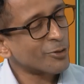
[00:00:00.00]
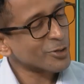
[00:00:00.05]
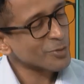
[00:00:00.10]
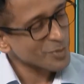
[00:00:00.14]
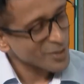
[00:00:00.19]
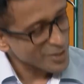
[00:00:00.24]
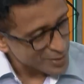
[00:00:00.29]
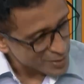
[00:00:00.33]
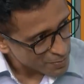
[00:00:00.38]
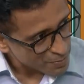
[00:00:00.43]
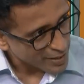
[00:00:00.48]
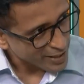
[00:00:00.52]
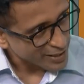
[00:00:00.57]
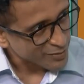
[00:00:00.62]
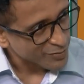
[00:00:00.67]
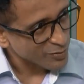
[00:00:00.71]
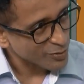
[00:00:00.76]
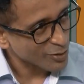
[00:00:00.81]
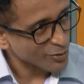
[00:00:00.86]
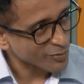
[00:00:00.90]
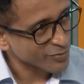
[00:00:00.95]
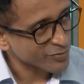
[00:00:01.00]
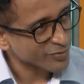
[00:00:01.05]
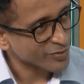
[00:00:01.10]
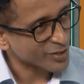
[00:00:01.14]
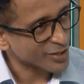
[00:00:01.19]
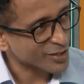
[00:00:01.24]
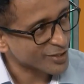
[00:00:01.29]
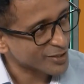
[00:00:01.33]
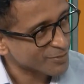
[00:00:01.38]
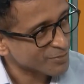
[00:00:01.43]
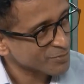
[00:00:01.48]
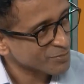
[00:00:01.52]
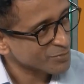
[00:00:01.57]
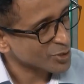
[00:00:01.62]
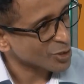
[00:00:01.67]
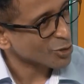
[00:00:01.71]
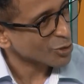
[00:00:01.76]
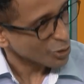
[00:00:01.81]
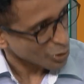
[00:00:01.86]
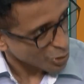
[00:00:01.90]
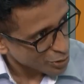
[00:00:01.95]
I want to be respectful of
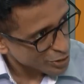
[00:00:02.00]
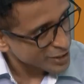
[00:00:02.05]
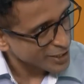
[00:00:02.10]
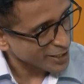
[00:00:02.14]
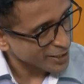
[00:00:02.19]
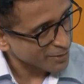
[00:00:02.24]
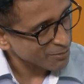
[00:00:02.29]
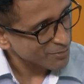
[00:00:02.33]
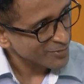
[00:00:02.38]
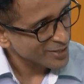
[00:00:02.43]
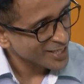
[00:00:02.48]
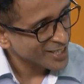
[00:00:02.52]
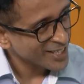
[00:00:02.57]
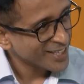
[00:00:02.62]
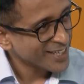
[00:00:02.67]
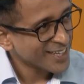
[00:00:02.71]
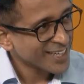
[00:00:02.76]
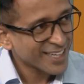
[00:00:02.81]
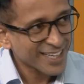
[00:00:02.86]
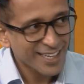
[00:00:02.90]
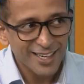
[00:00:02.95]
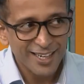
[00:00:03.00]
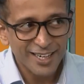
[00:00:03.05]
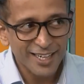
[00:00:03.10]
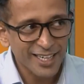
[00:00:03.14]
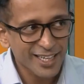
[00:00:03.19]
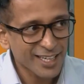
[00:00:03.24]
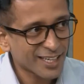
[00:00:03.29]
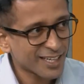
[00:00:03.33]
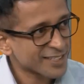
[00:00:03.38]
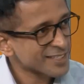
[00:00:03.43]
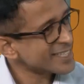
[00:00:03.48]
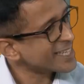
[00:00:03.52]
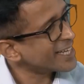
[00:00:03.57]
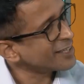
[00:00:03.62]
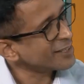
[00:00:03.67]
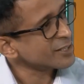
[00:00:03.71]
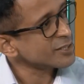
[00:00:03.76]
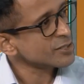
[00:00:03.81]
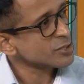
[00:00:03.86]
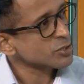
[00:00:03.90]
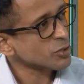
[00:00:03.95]
your time. In a
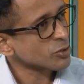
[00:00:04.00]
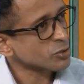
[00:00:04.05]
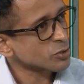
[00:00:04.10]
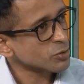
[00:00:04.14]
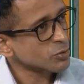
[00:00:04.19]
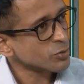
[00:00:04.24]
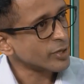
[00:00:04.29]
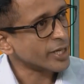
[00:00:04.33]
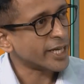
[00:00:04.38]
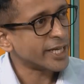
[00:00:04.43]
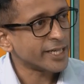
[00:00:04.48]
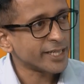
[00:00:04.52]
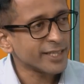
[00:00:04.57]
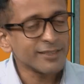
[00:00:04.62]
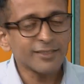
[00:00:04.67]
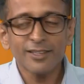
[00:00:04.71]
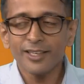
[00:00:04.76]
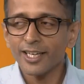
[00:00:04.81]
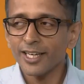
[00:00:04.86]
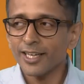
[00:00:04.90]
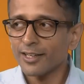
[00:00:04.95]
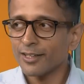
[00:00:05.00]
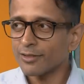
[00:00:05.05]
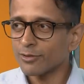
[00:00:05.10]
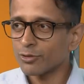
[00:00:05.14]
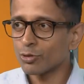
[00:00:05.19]
sentence or two, anything